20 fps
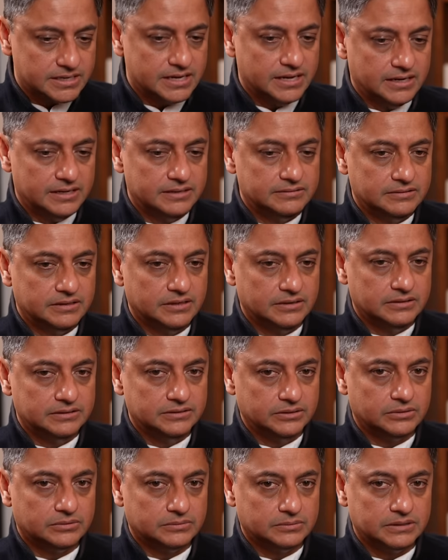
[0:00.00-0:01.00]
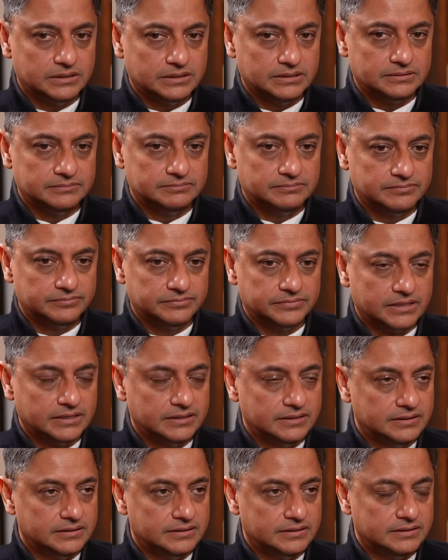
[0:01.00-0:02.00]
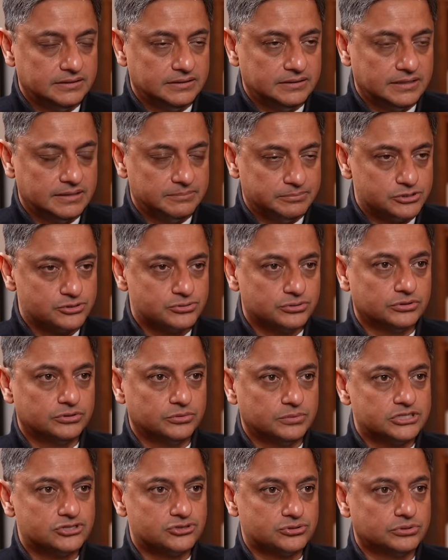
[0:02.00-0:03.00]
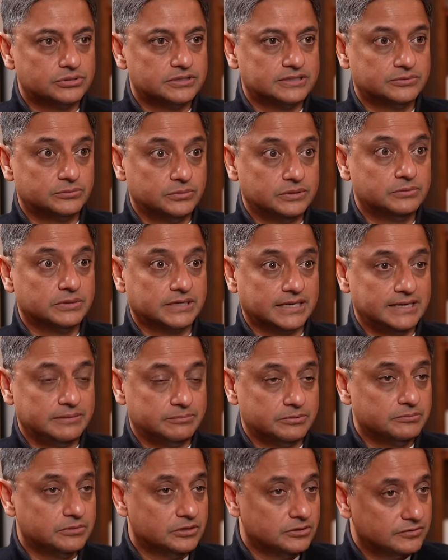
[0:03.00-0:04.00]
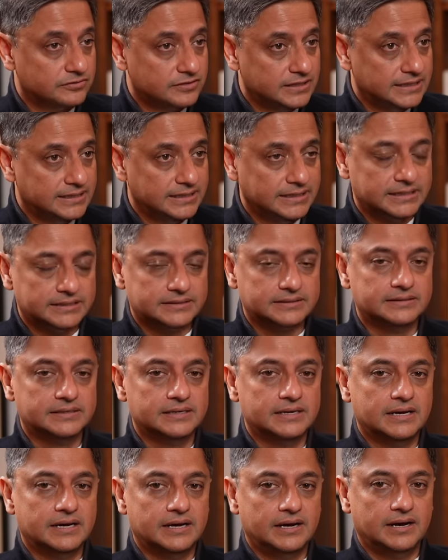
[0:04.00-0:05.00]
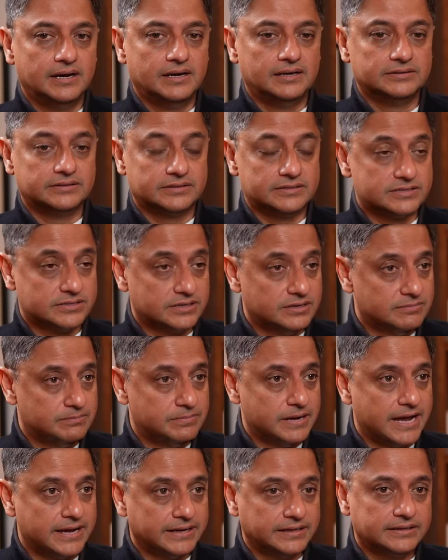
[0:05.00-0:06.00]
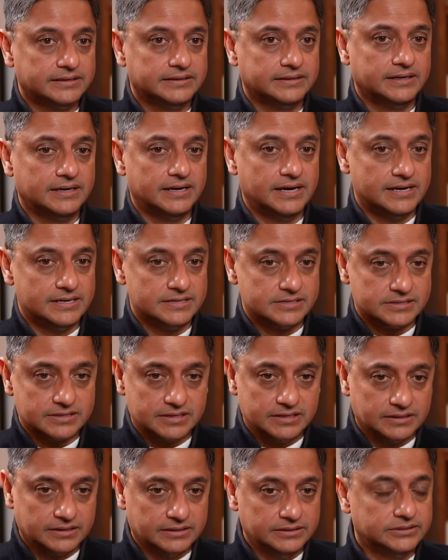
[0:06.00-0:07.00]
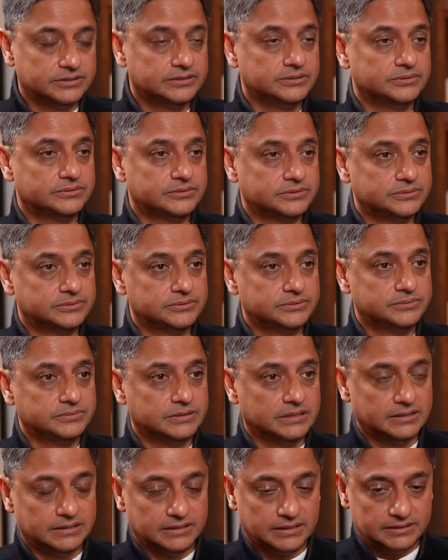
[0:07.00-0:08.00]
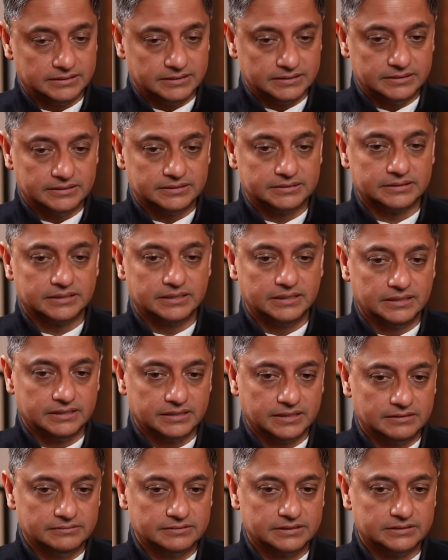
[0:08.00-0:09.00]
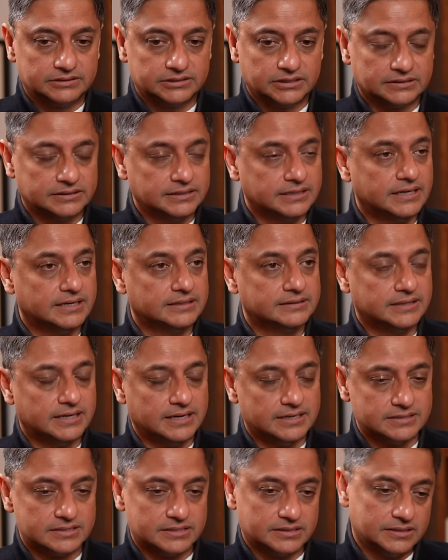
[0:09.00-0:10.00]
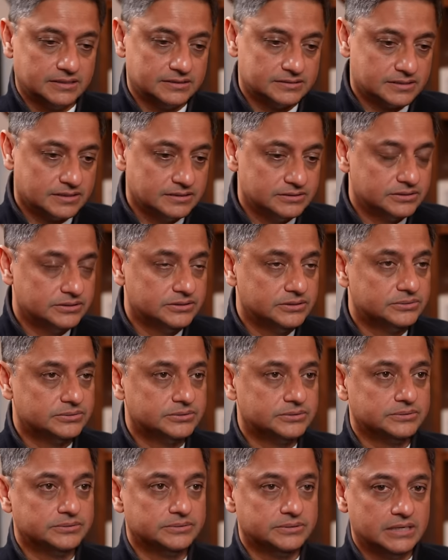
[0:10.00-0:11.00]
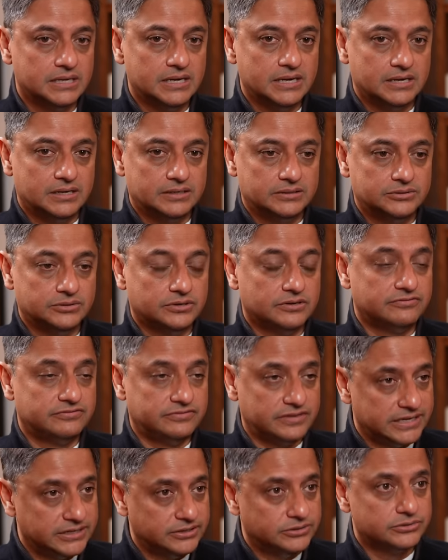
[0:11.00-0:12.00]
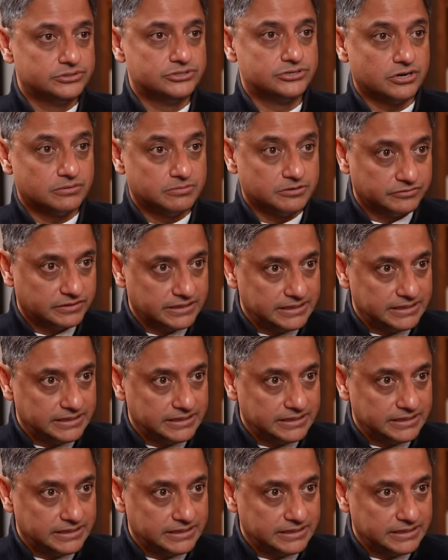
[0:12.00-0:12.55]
uh, uh, you know, um, an, an, episode which showed that we were capable of cleaning it. Uh, the Reserve Bank has uh, continued to, under Governor Shaktikant Das, has continued to do a very good job of